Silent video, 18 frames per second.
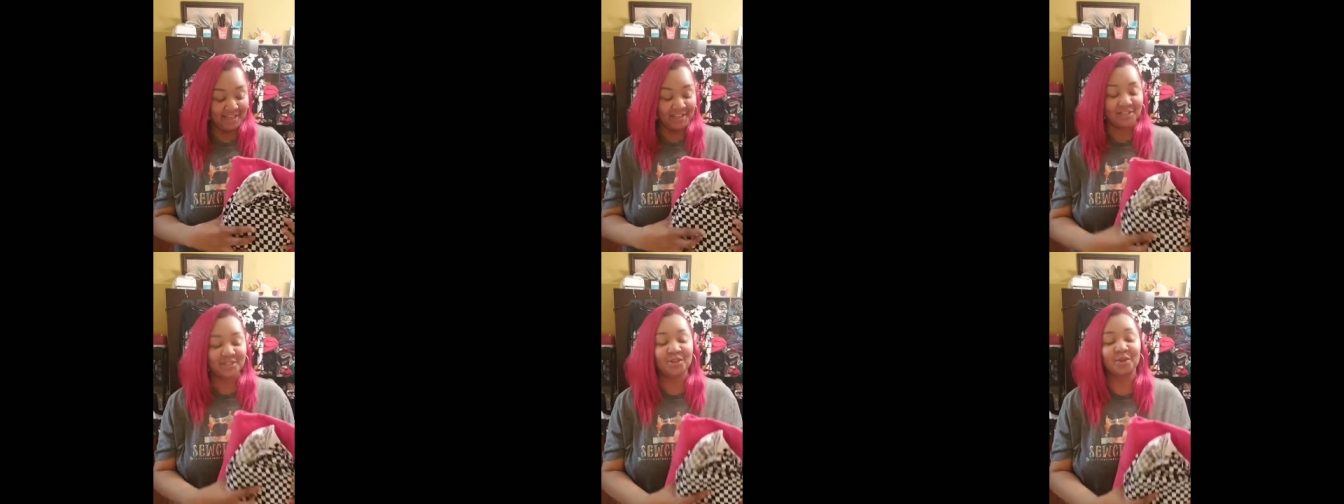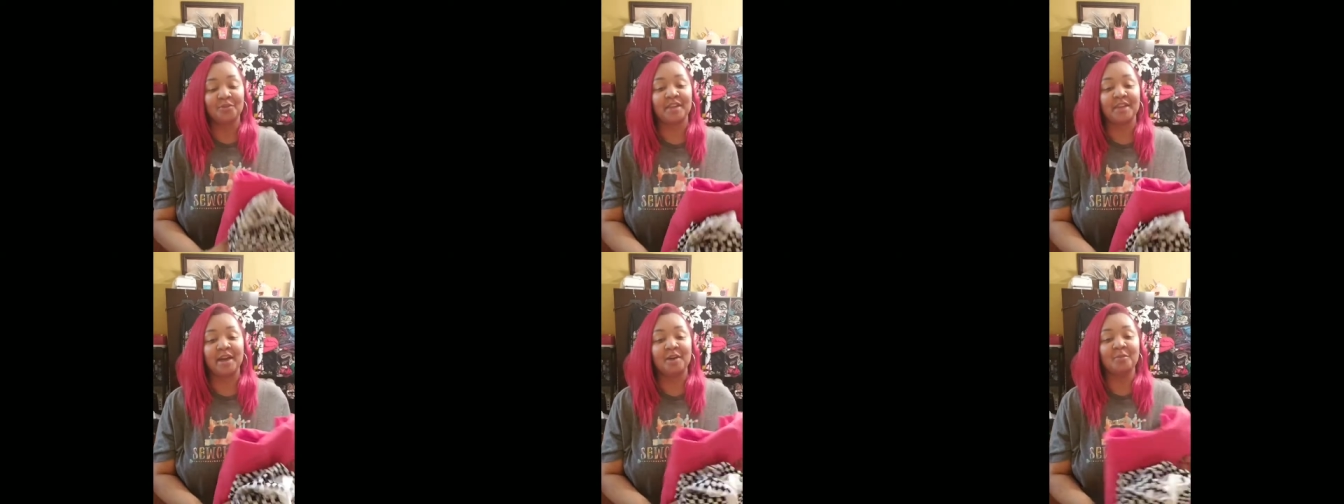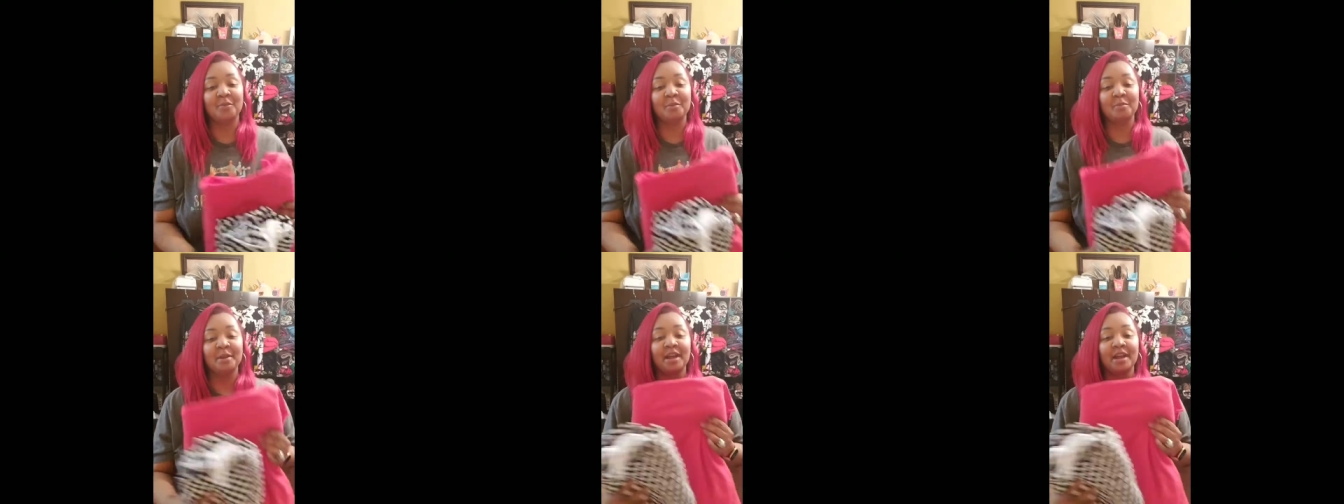So that
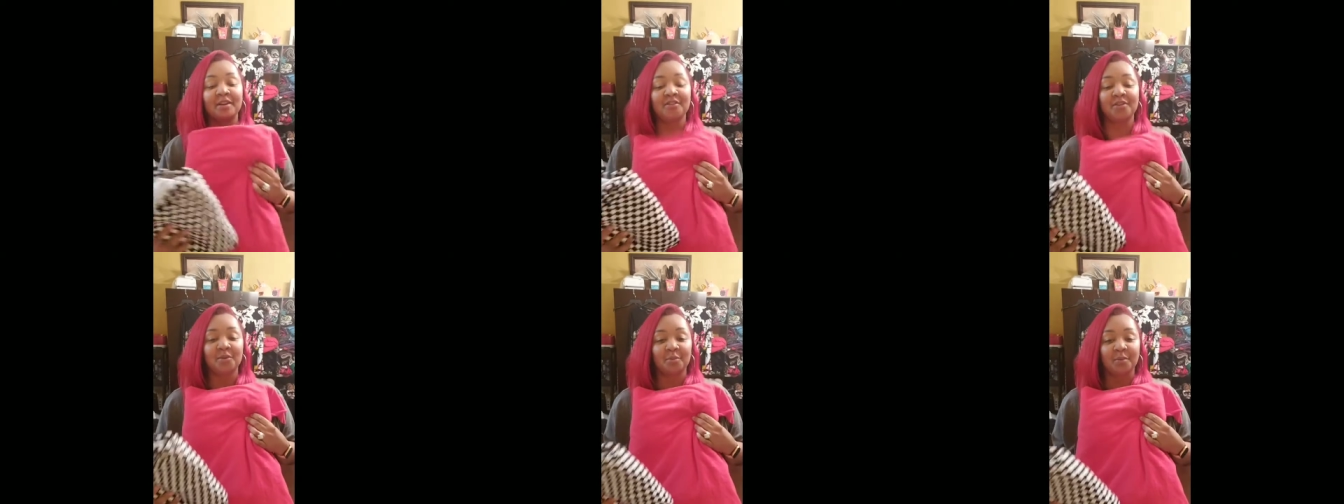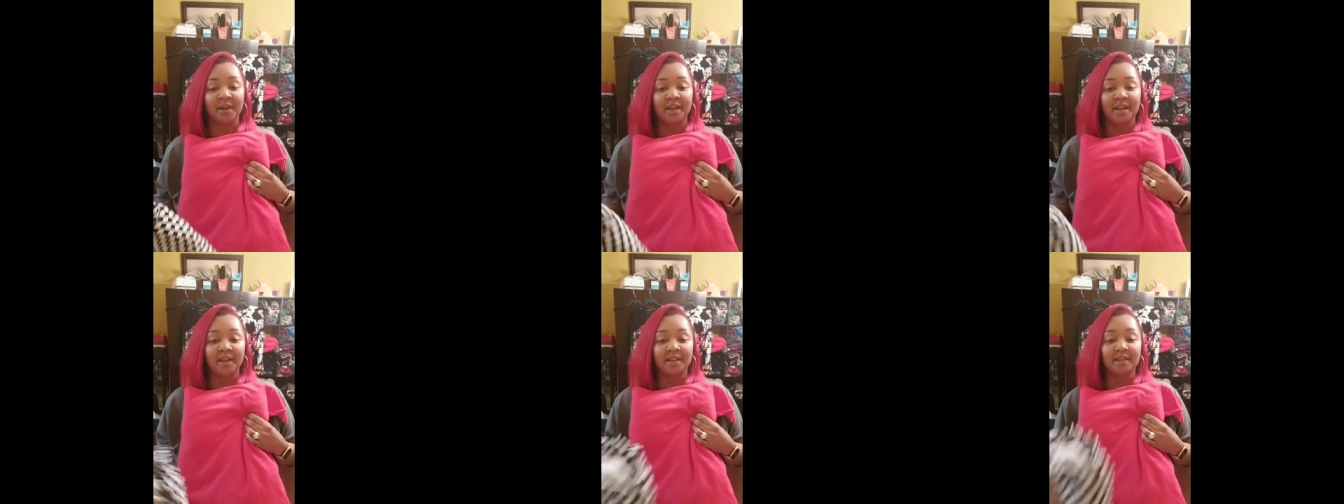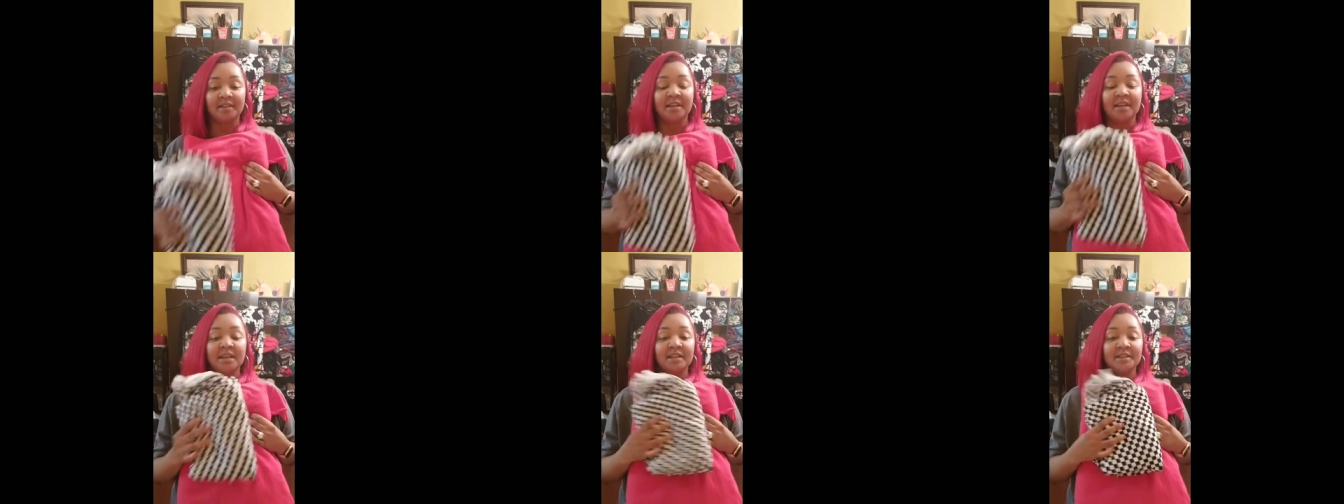would be out of the red.